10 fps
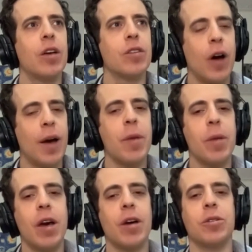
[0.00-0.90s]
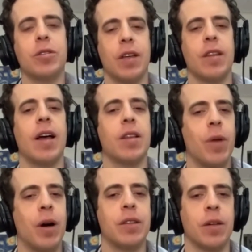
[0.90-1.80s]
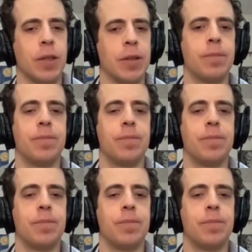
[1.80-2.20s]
So maybe I could say that about Yaman.